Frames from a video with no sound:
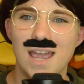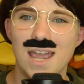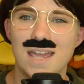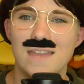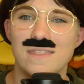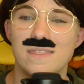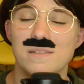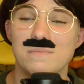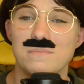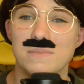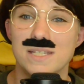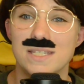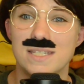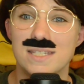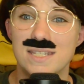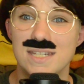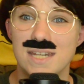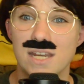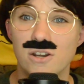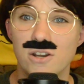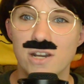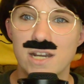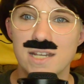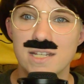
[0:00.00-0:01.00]
and the
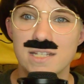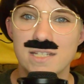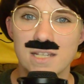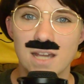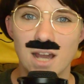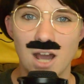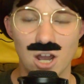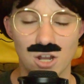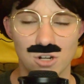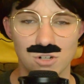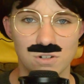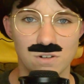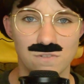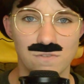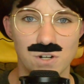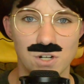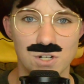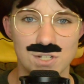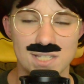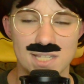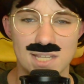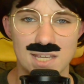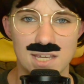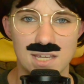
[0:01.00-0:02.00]
mysterious
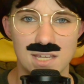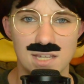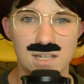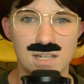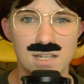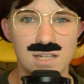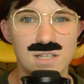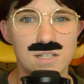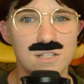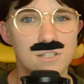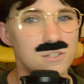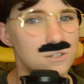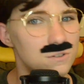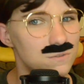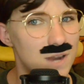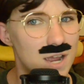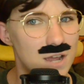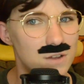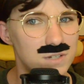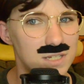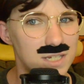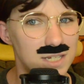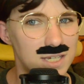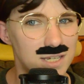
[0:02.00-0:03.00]
controversy
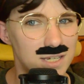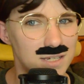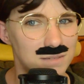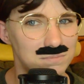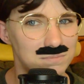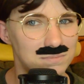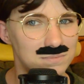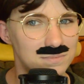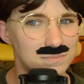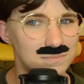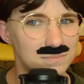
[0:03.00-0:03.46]
surrounding him?